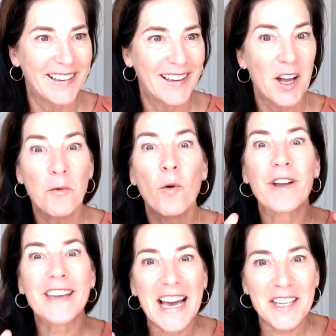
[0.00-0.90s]
Well,
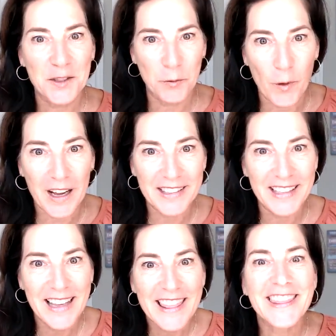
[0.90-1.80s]
guess what?
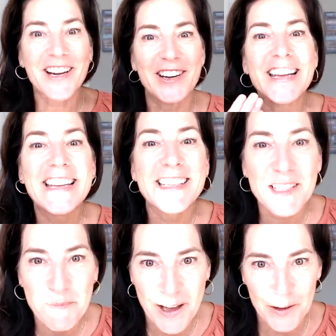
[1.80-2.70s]
There is a
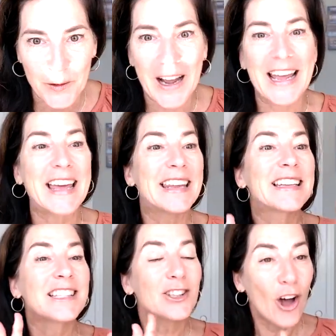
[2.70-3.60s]
better way, and it is
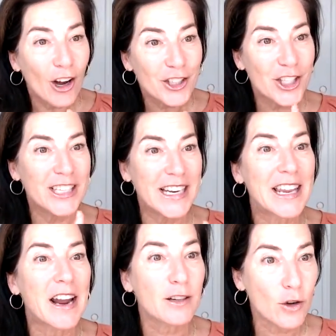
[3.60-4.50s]
launching in
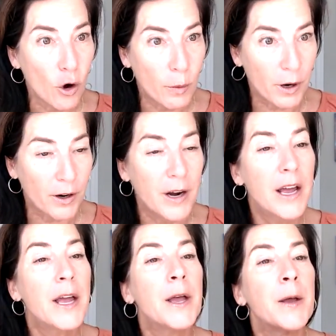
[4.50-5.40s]
October.
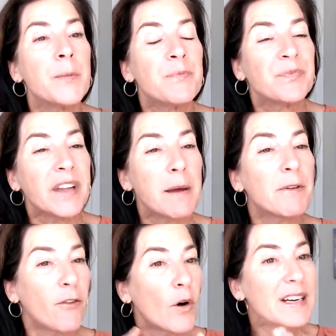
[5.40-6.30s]
And before
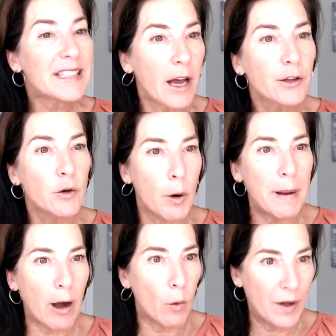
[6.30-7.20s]
I tell you
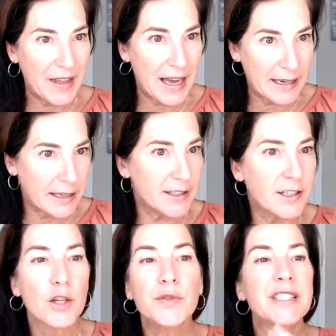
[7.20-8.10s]
about what that is, and you've
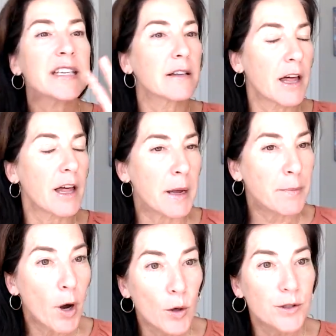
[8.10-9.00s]
seen a lot of my
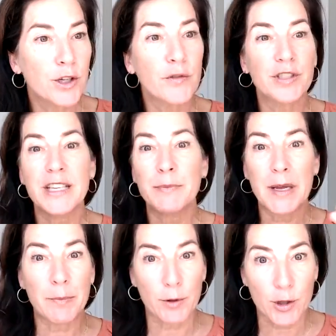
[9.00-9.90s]
posts, you've seen
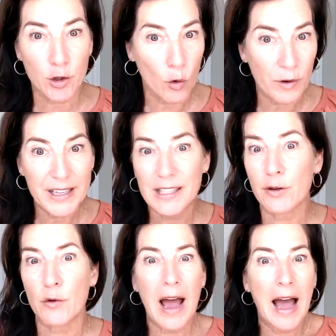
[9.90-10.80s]
people's stories. If you
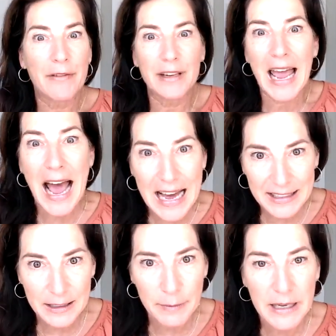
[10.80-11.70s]
haven't, ask
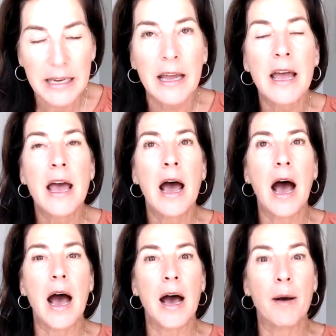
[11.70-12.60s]
me.
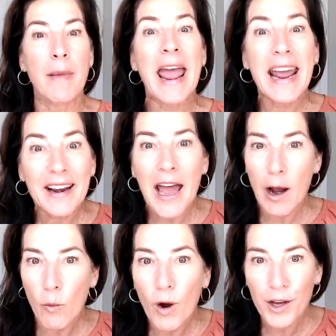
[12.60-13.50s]
And I
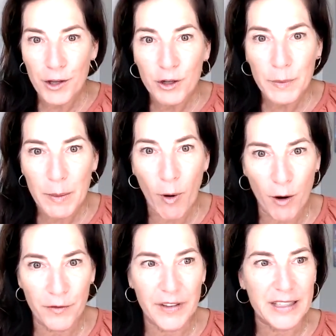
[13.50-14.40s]
want you to be part of
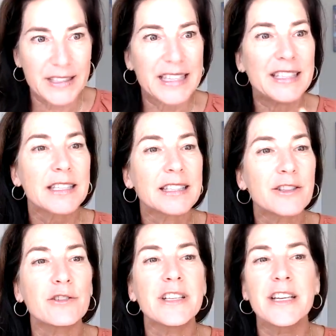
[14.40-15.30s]
this. This is
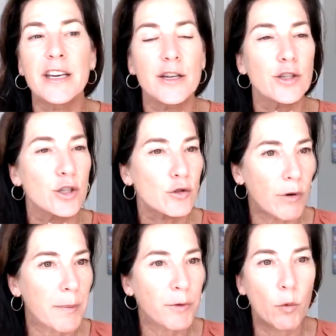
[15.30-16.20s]
literally going to disrupt
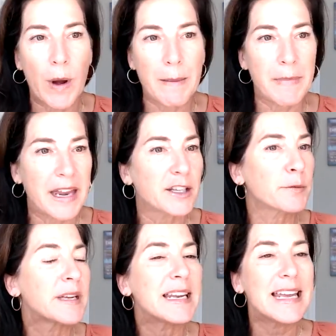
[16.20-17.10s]
the weight management
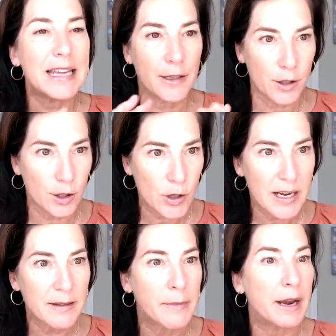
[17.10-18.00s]
industry,
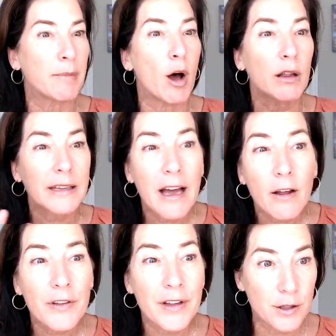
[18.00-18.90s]
metabolic health
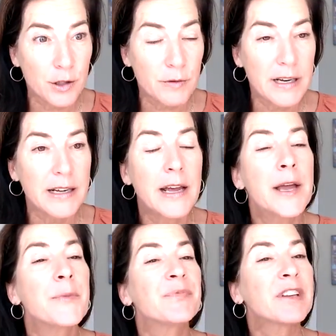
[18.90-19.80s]
industry,
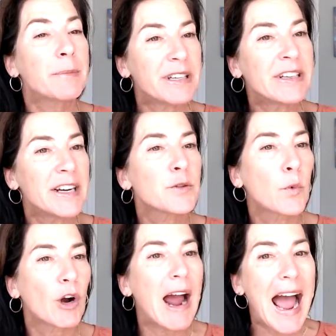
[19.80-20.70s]
because we're
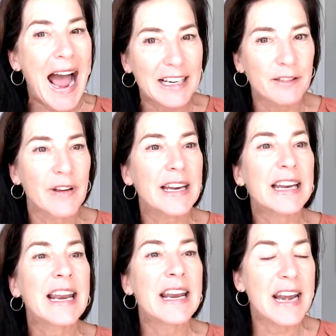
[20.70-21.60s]
activating
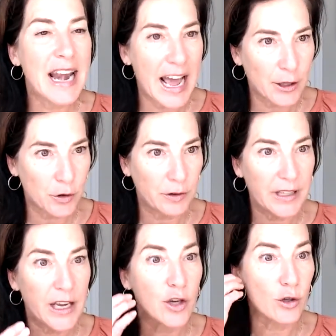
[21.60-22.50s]
naturally
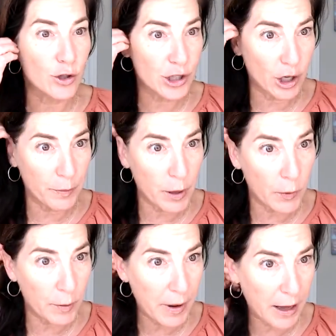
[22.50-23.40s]
your GLP-1
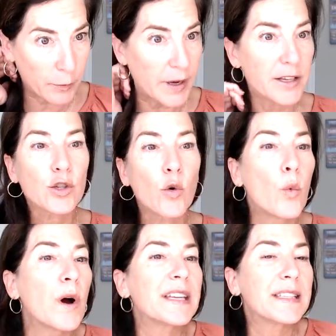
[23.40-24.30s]
pathway. So what
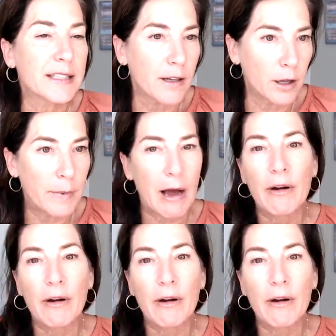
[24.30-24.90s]
is this all about?